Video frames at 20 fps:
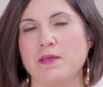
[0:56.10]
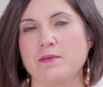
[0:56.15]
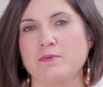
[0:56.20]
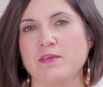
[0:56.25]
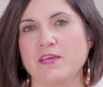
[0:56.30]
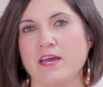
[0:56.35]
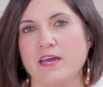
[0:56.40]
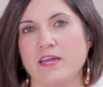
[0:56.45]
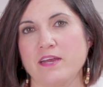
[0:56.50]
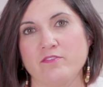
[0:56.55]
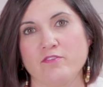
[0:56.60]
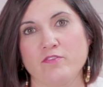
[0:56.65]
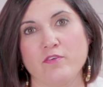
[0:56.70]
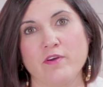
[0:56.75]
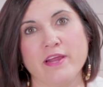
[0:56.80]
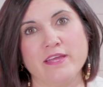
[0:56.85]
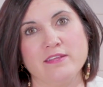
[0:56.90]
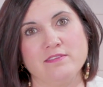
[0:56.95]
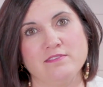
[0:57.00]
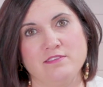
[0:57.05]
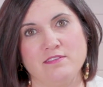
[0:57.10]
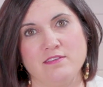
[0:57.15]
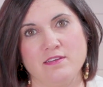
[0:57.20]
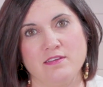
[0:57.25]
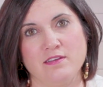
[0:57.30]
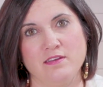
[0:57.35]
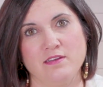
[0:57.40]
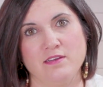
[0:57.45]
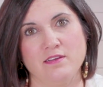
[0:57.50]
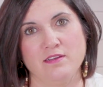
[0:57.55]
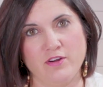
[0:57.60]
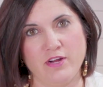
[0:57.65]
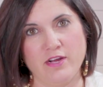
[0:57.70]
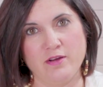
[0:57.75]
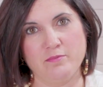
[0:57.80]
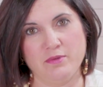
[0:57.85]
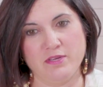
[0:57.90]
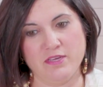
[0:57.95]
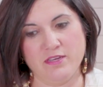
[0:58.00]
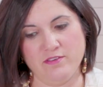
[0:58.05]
Maybe kind of rancid ground